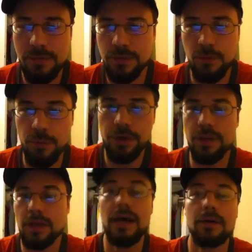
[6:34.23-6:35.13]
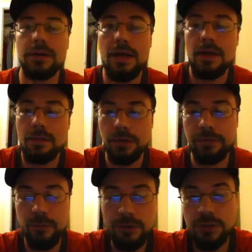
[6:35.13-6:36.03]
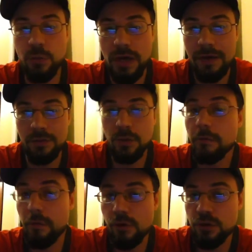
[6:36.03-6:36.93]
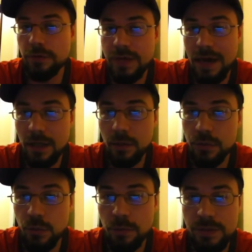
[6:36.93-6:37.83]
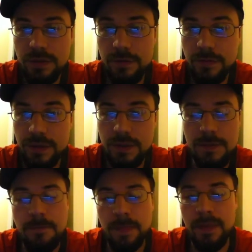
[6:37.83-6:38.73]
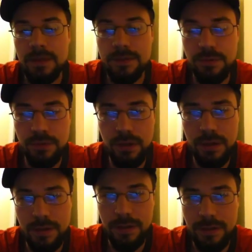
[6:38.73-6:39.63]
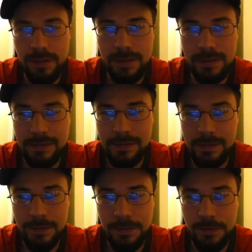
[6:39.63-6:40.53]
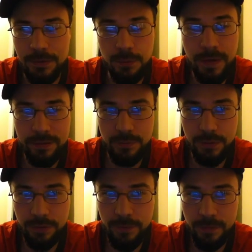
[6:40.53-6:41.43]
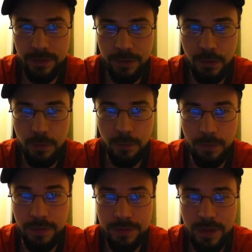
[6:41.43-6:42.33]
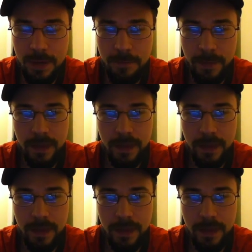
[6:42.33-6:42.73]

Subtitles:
I'm still working that out. But enforcers will have their own version of tackle, which will be different. So the 2 paths will be different, but the goal will be the same.